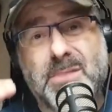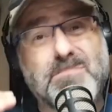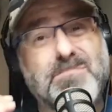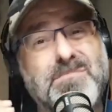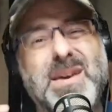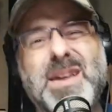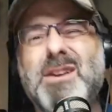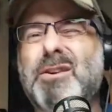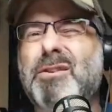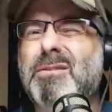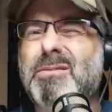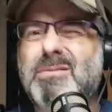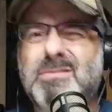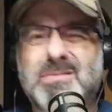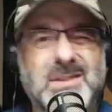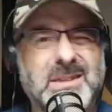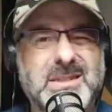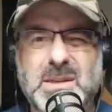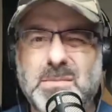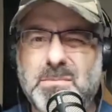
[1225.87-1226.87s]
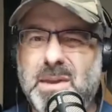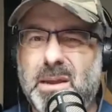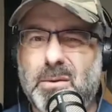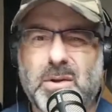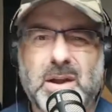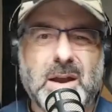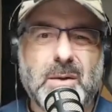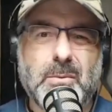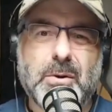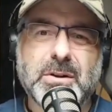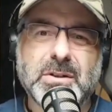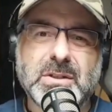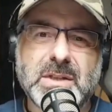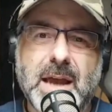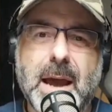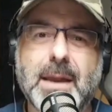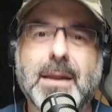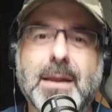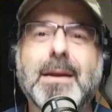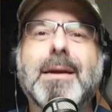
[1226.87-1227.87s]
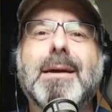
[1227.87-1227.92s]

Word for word: Midder, listen to me. What kind of word is that?